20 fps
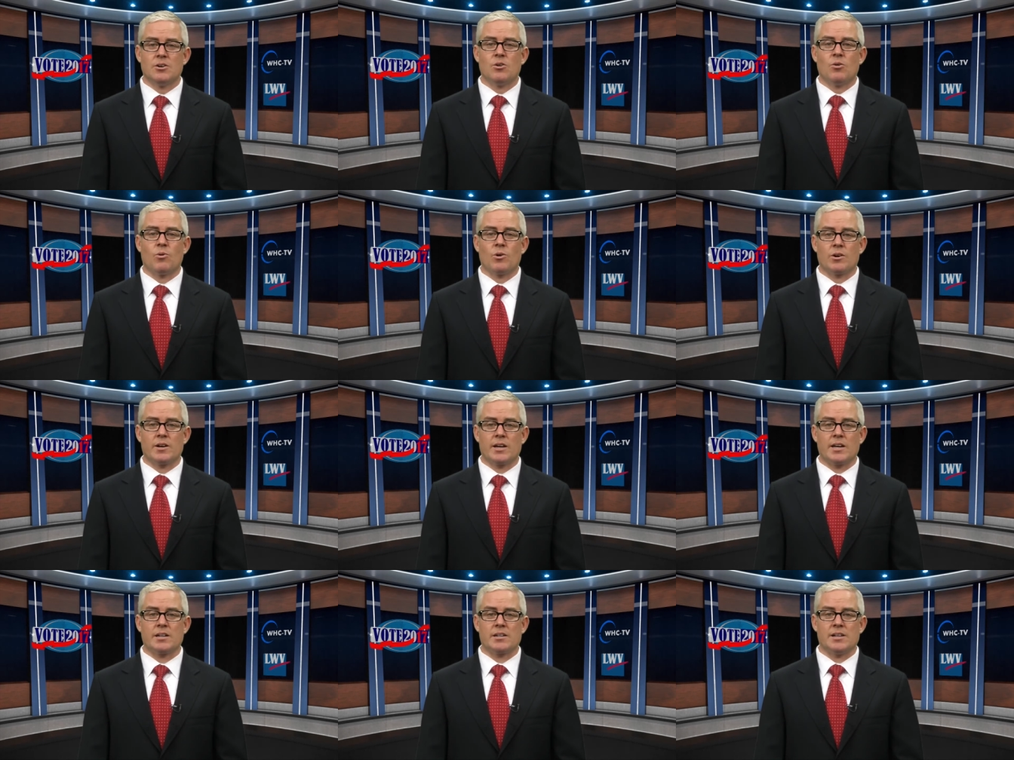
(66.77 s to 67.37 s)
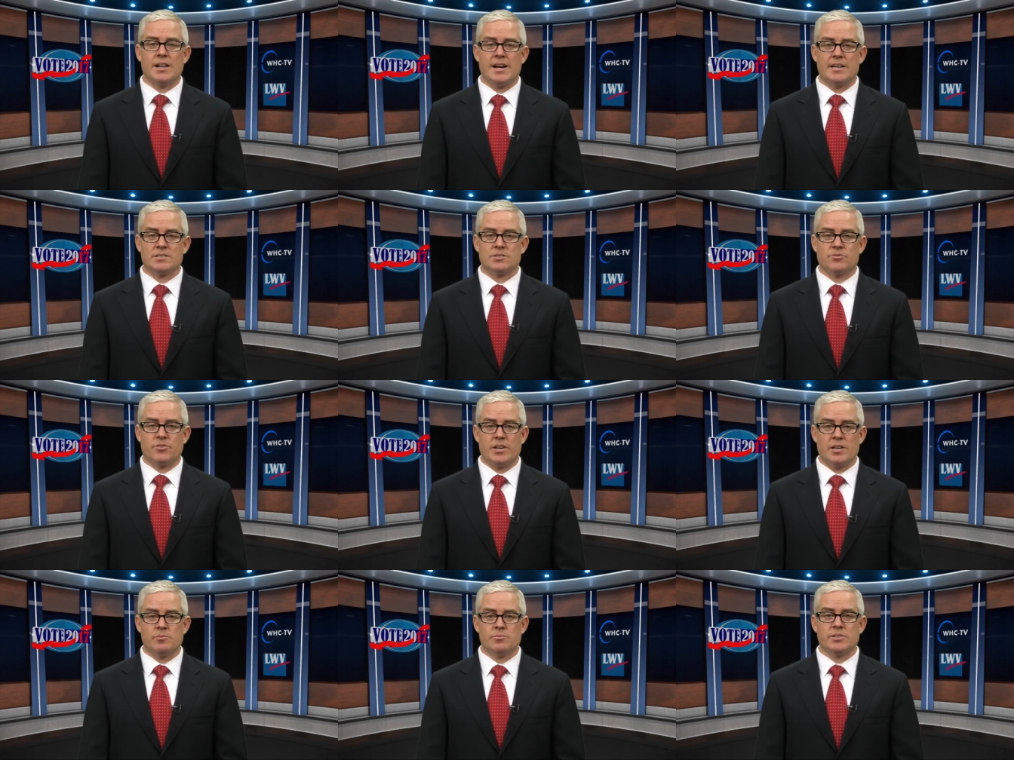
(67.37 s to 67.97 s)
Working class
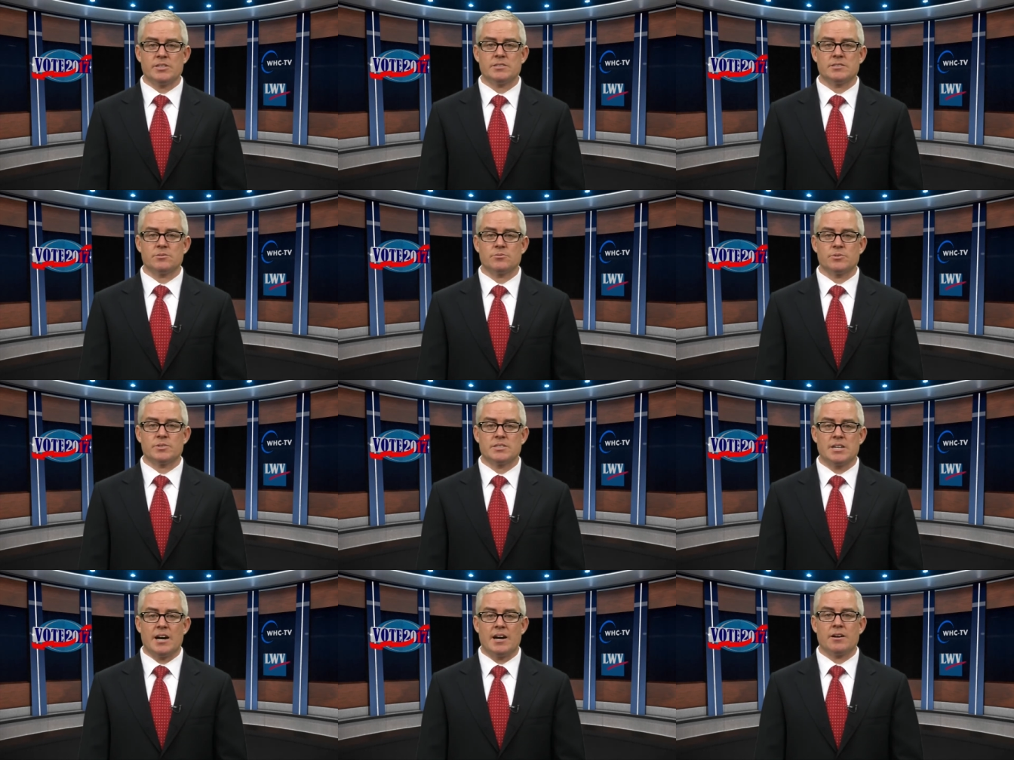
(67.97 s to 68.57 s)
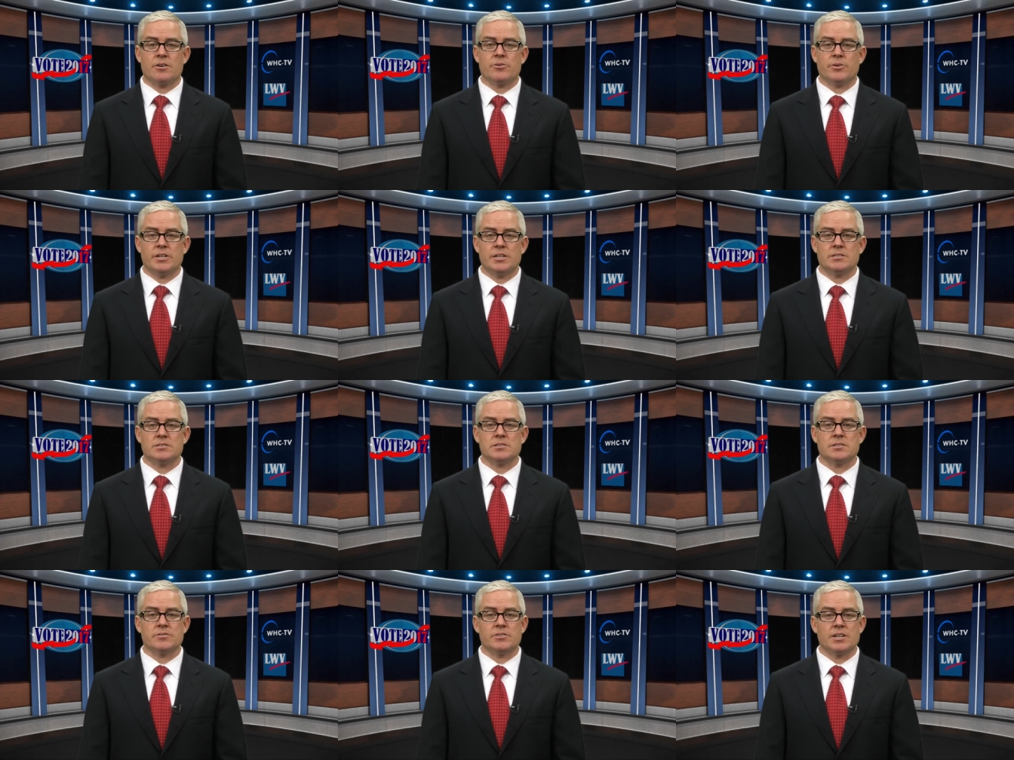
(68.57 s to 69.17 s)
families and
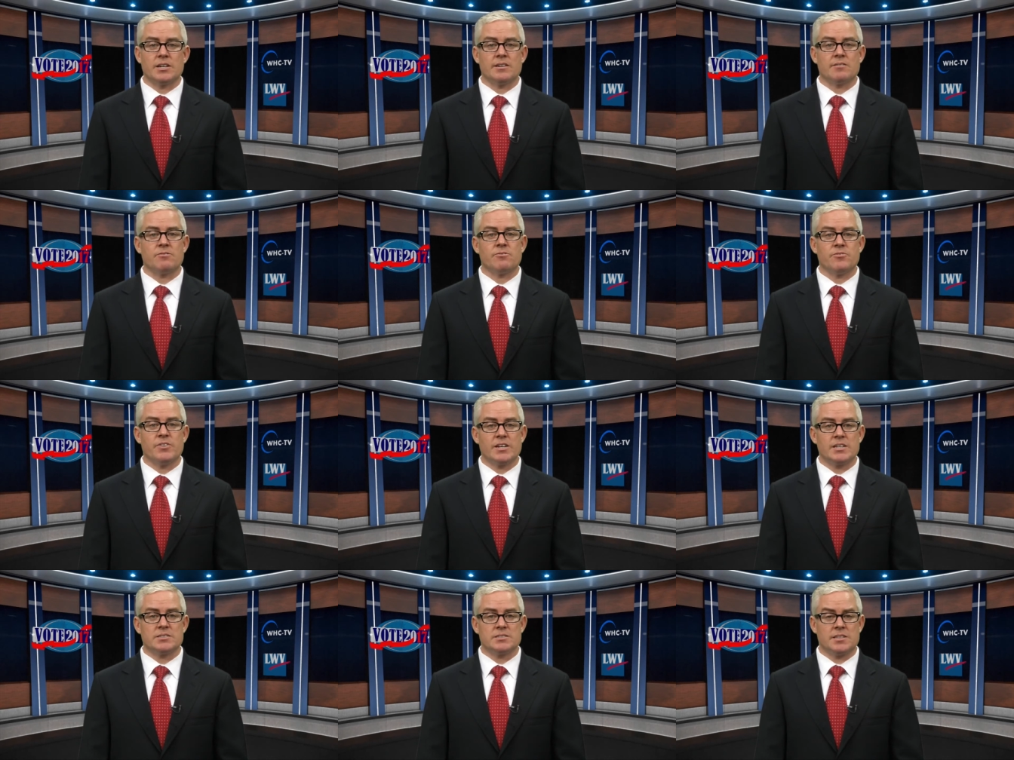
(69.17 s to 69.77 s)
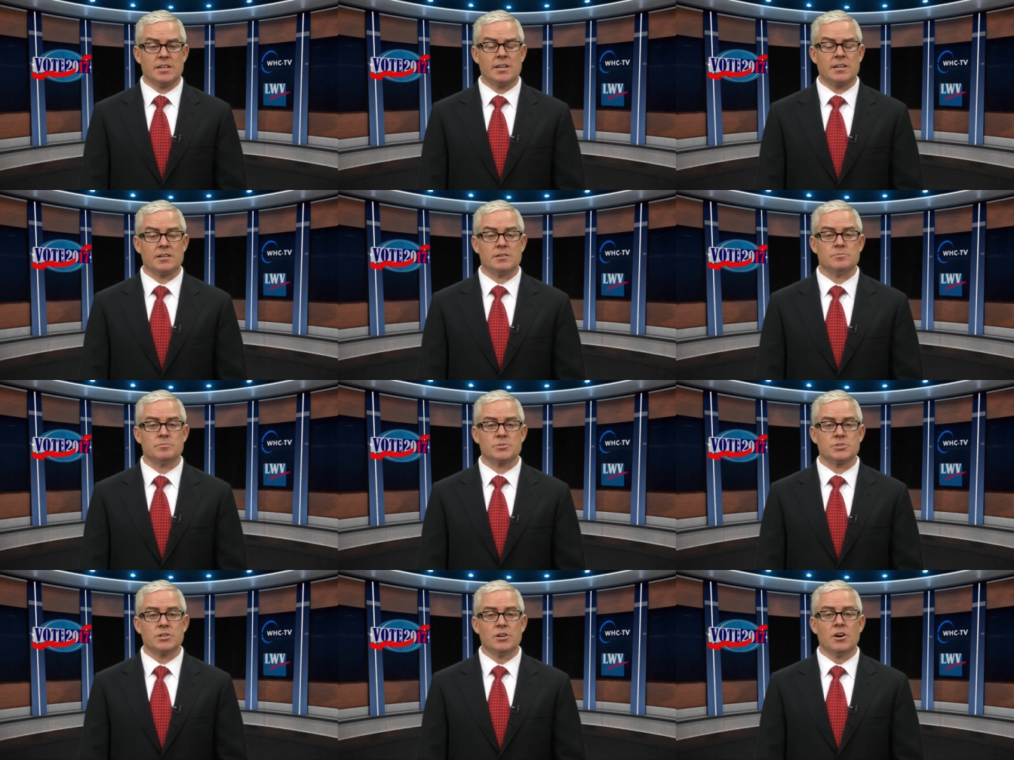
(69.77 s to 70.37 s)
retirees living on fixed
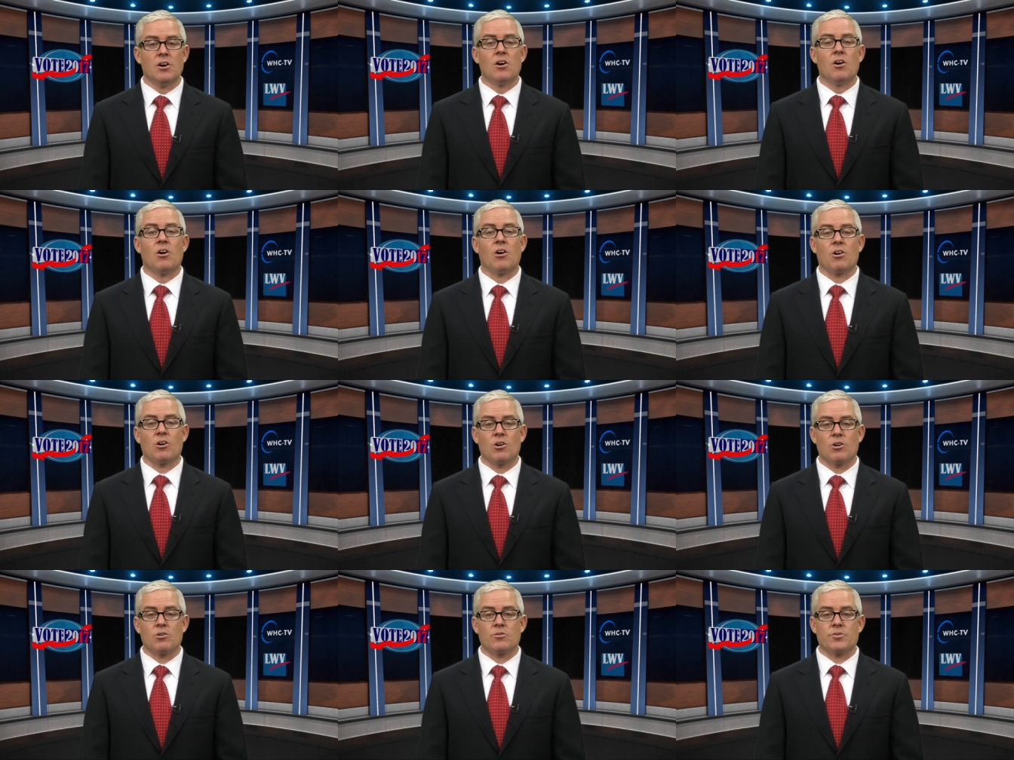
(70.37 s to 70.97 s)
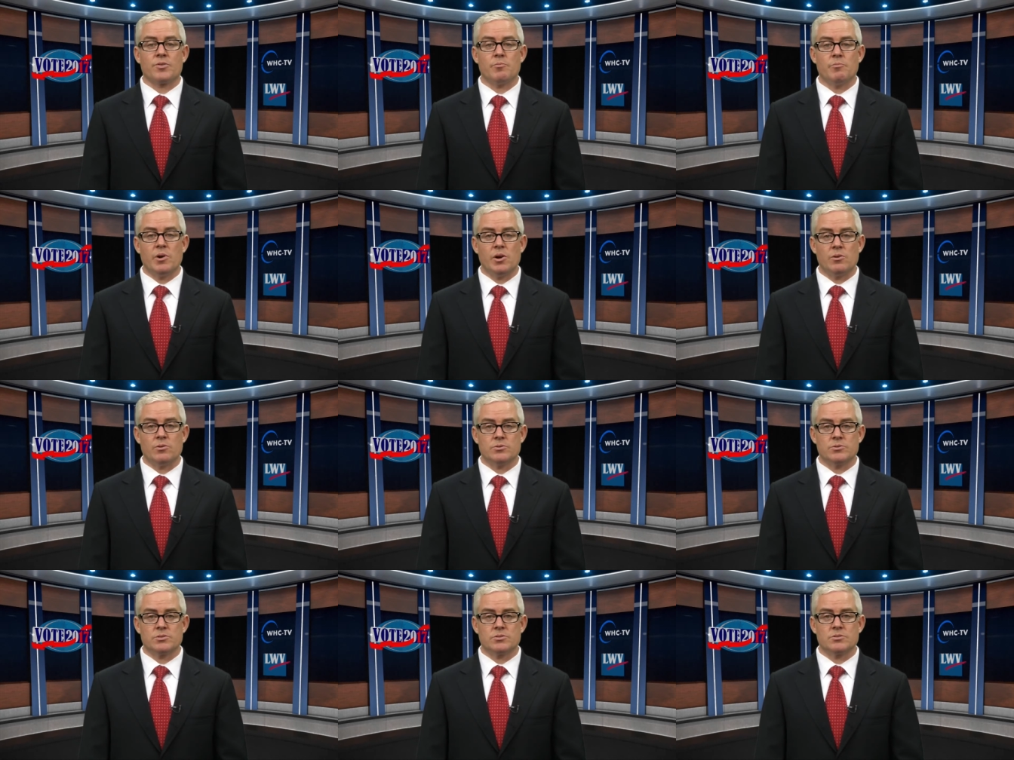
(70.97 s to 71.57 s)
incomes are hurt the
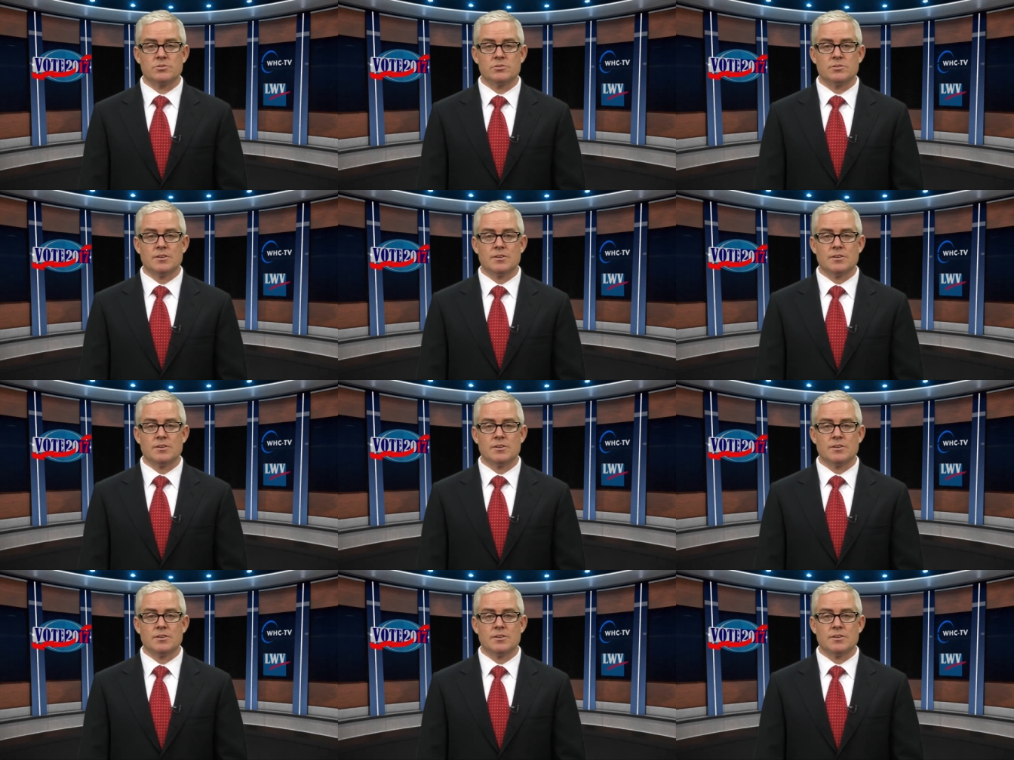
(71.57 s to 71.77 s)
most.